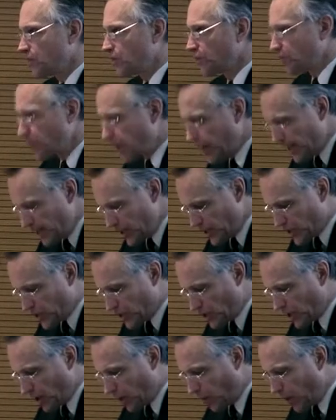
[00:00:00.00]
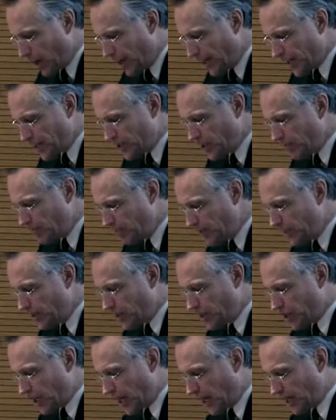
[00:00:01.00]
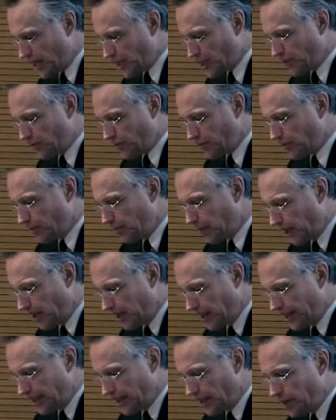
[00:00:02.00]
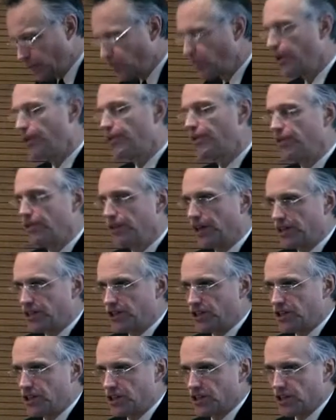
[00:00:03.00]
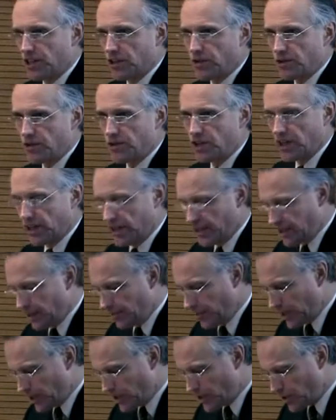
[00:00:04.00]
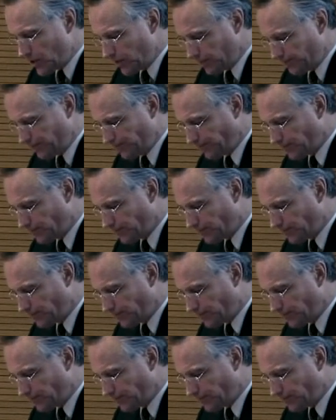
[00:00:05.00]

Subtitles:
to raise awareness and meet the challenge of complying with nitrogen dioxide limits.